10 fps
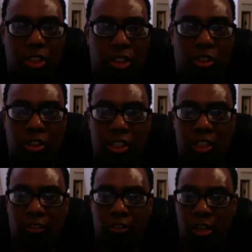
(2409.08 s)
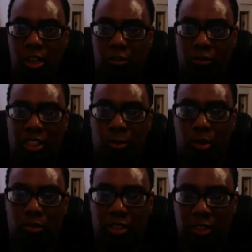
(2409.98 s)
is going, we need more
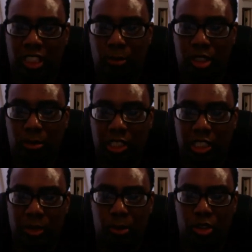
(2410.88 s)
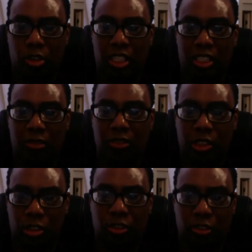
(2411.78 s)
communication, more talk, and we
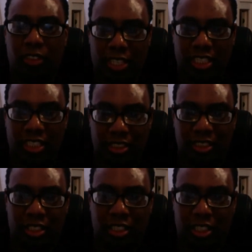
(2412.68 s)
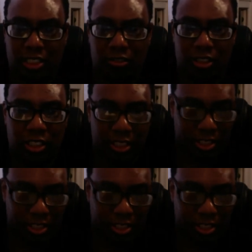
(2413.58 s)
do. I agree.